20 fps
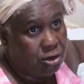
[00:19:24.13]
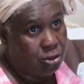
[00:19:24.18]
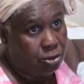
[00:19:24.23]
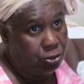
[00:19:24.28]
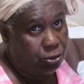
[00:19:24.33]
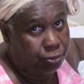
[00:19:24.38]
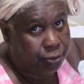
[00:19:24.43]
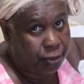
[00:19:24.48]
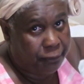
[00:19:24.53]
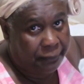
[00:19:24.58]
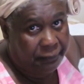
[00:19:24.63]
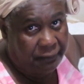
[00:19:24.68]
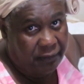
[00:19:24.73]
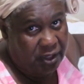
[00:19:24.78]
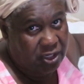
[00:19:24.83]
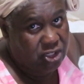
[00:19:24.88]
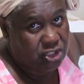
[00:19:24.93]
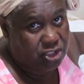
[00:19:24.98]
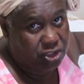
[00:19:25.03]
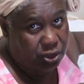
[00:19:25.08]

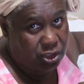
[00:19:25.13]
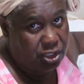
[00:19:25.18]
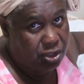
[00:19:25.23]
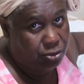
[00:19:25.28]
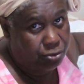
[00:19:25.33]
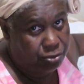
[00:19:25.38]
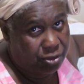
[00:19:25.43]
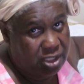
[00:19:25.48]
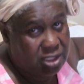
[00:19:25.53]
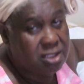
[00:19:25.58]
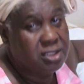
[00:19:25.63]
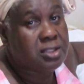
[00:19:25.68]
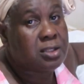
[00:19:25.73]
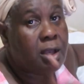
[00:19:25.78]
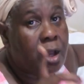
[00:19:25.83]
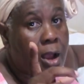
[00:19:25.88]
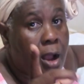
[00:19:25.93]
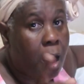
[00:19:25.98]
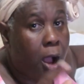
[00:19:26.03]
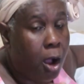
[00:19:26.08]
in the rinse
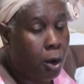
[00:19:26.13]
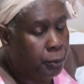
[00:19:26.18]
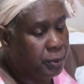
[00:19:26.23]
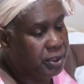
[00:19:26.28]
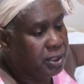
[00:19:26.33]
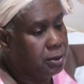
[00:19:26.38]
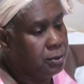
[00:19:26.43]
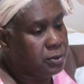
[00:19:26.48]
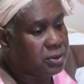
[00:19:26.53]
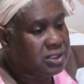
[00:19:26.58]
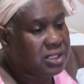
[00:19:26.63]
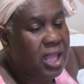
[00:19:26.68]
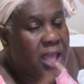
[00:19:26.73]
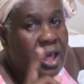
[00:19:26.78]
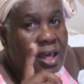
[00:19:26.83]
how it looks.